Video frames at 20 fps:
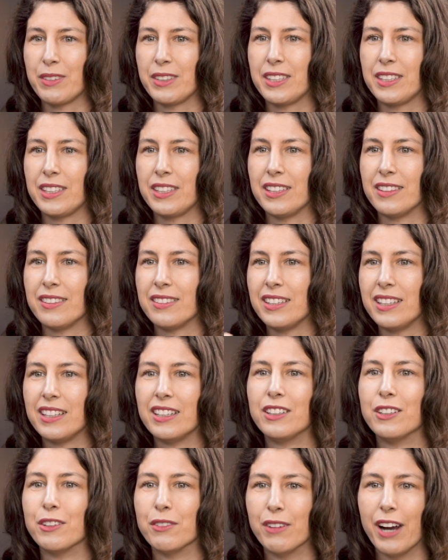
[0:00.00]

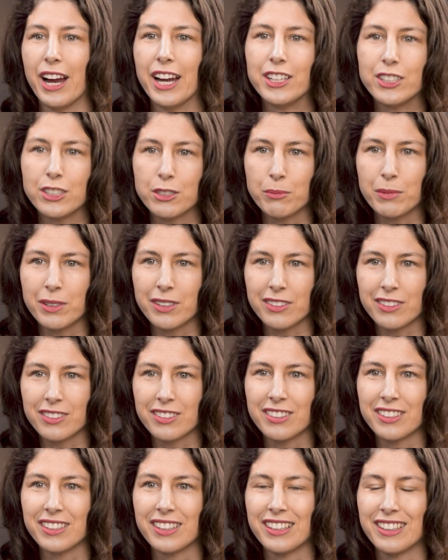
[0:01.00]
considered
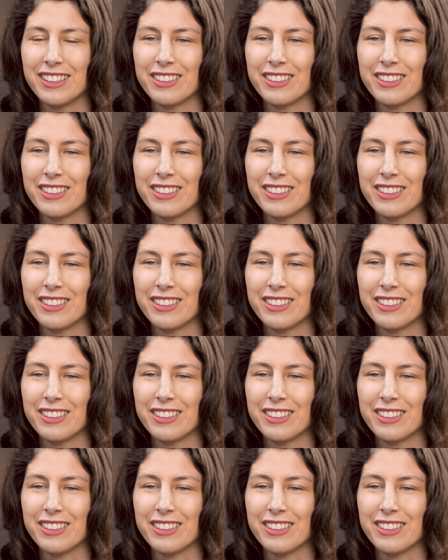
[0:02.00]
arrangements,